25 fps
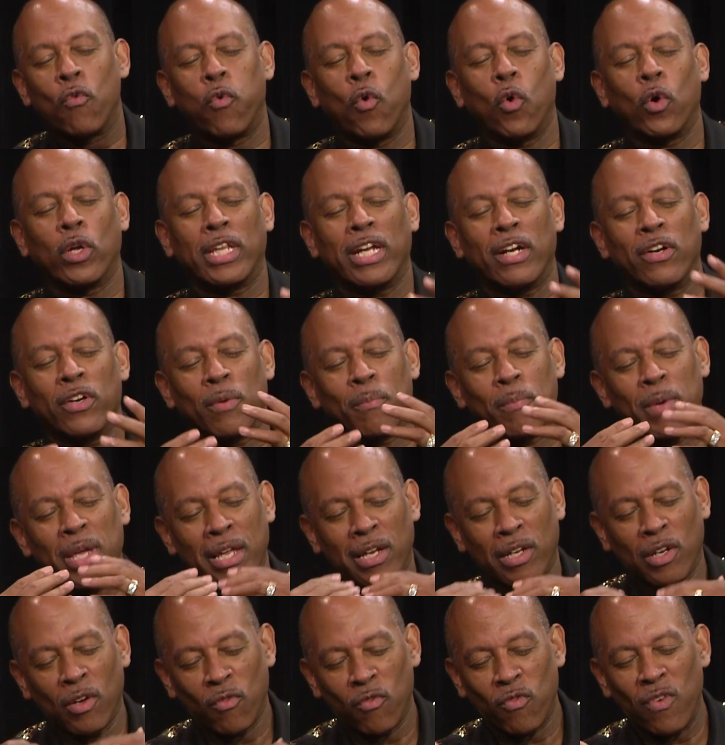for there to be a
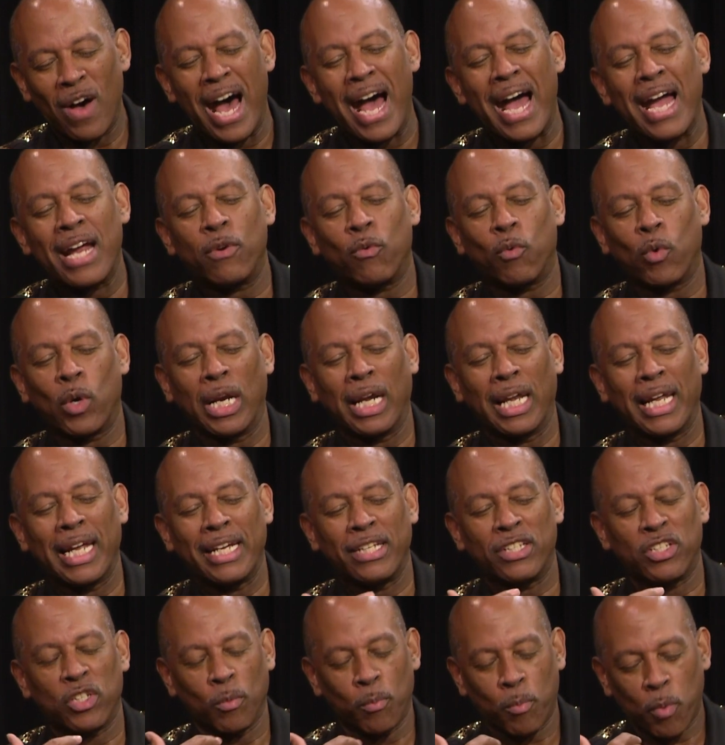divine
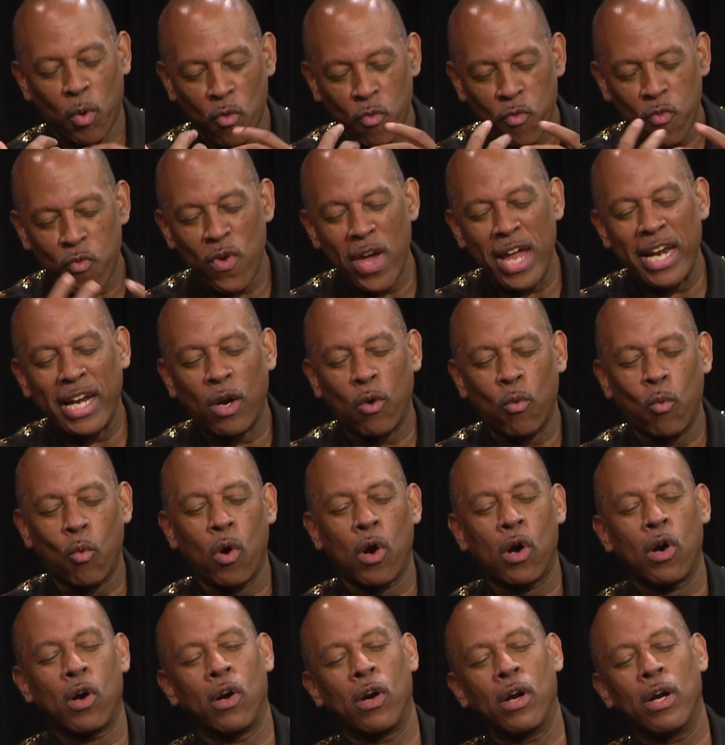release, a prophetic
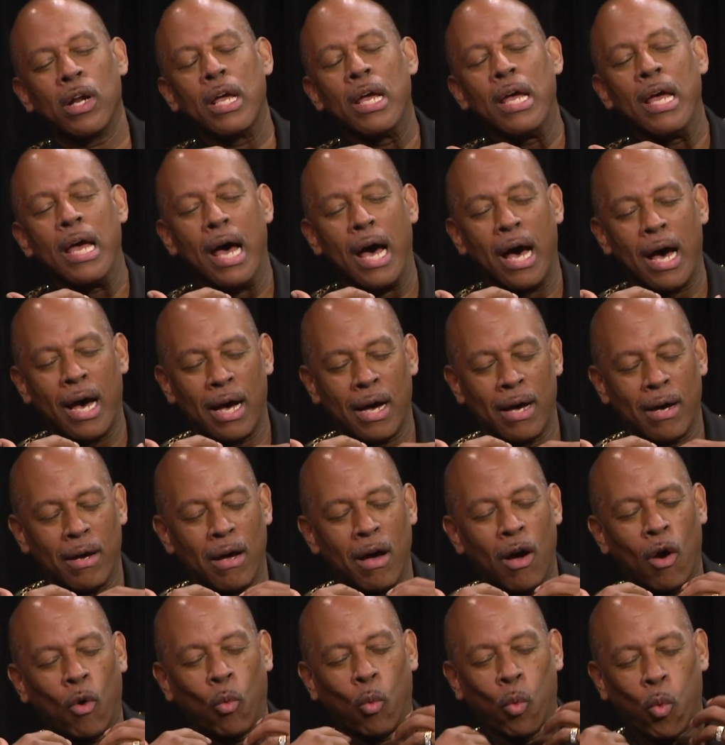word uh,
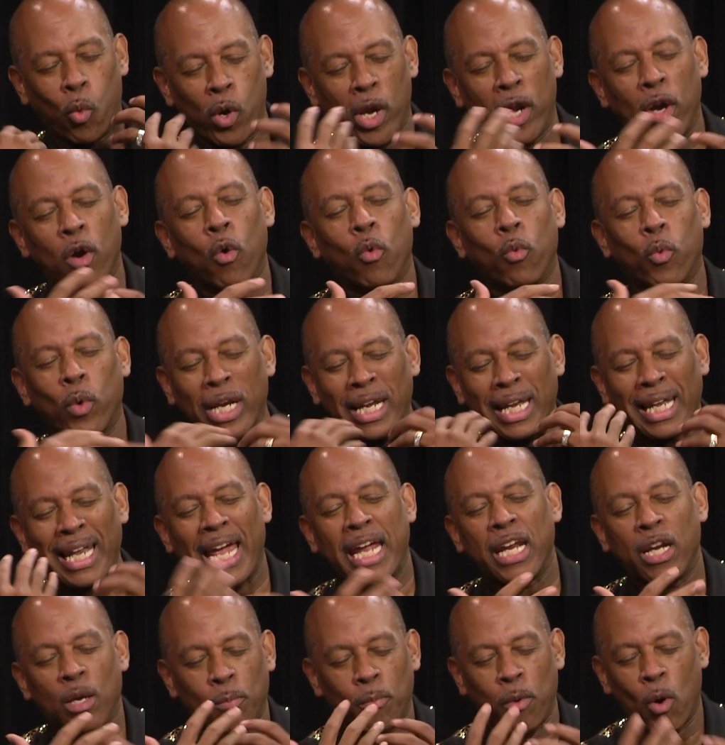a real
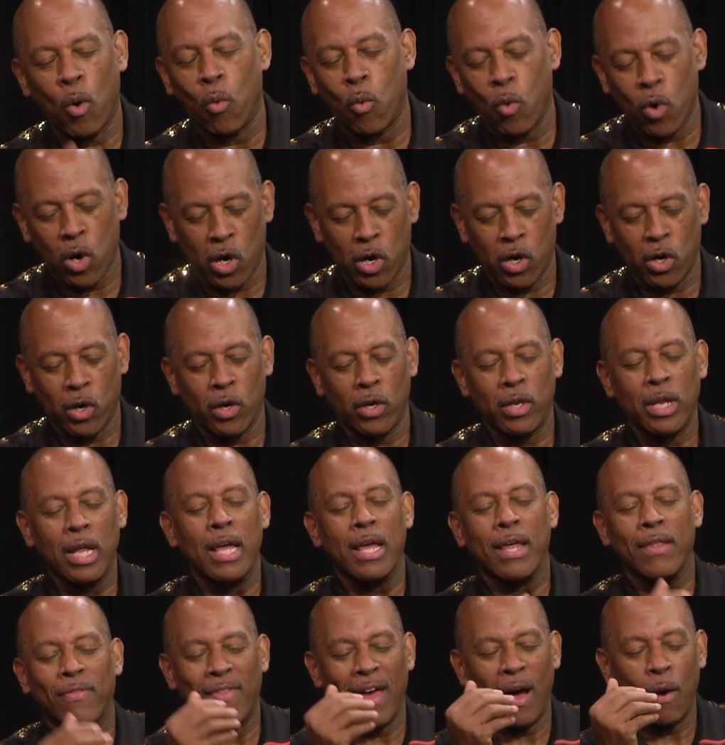relatable word
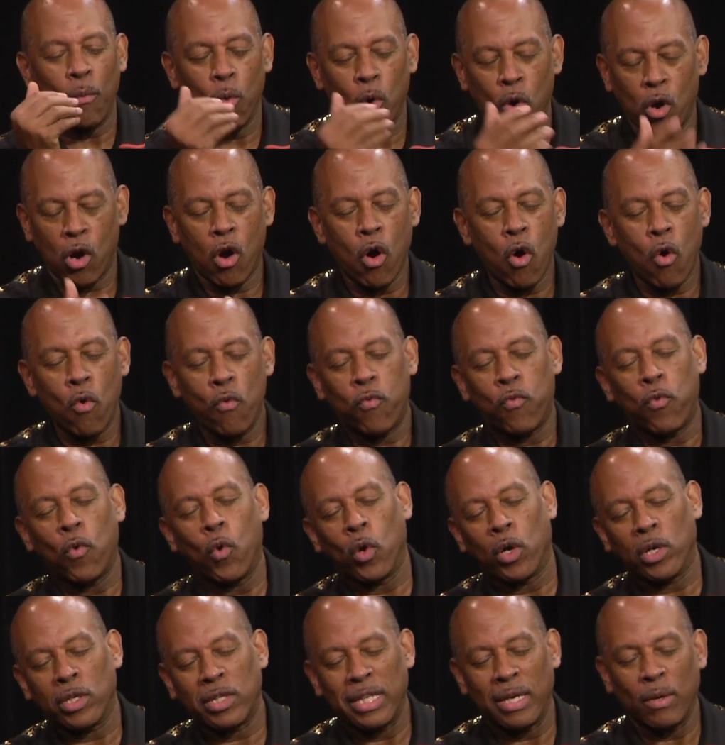that will go
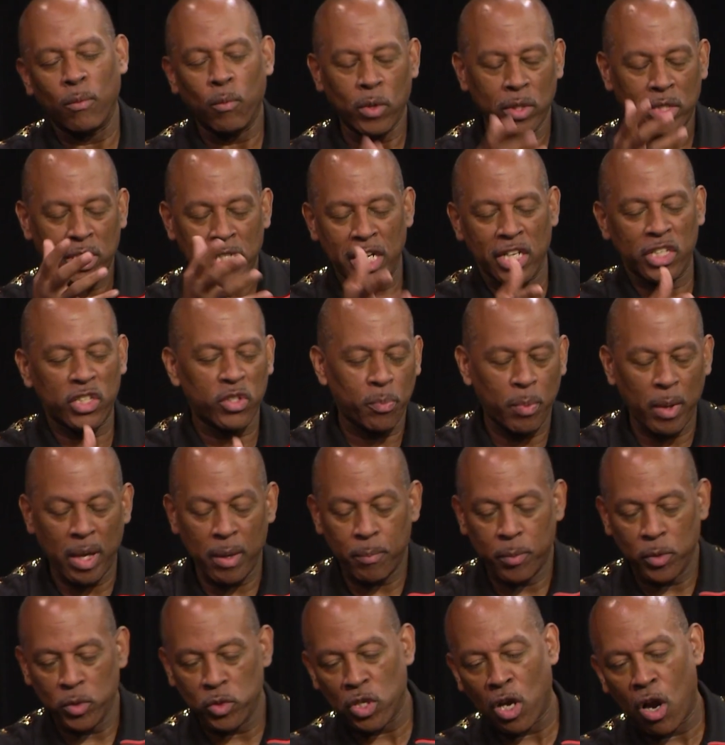forth, that will touch
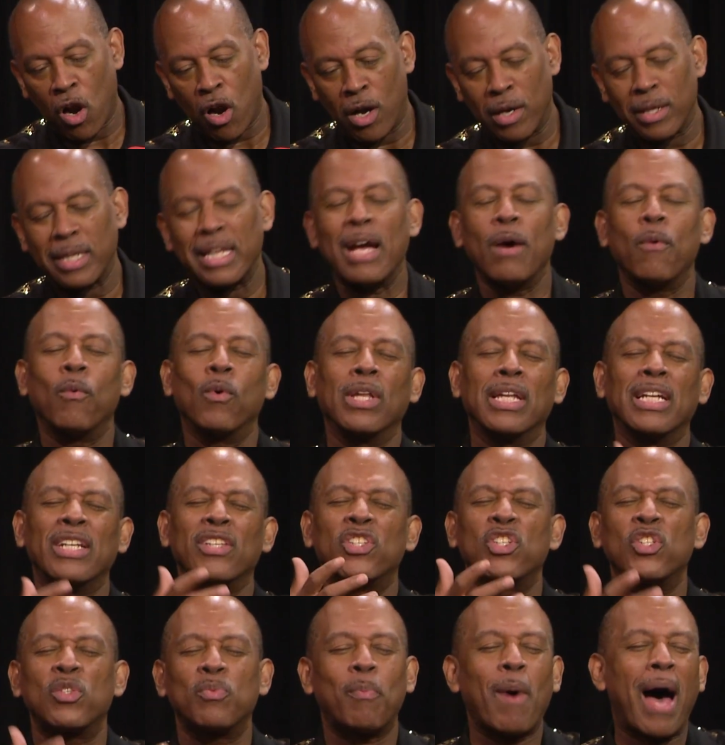people's heart, that will
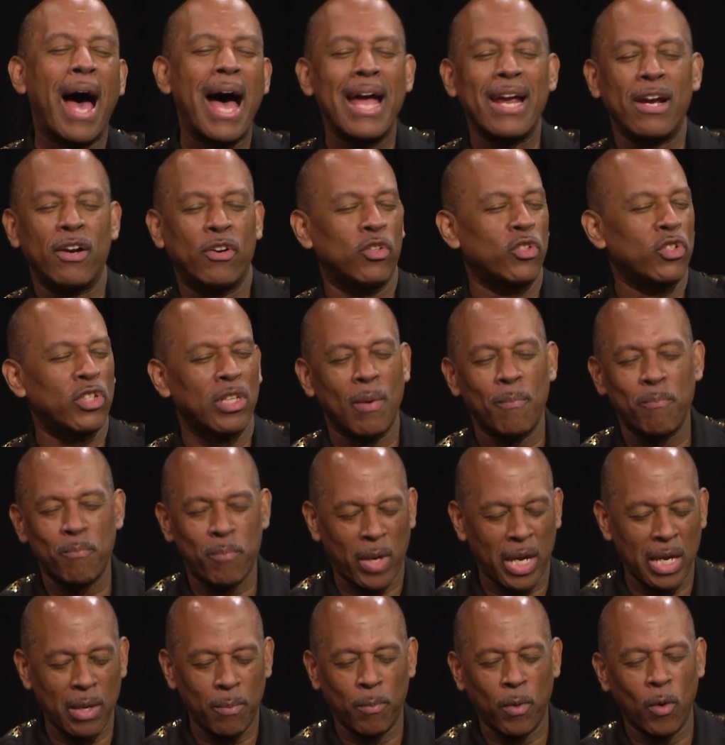inspire some
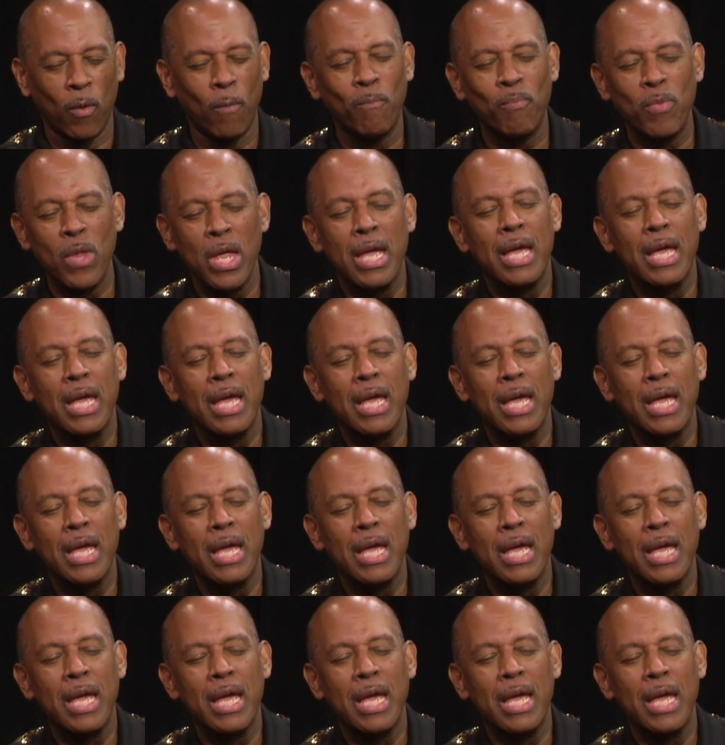people,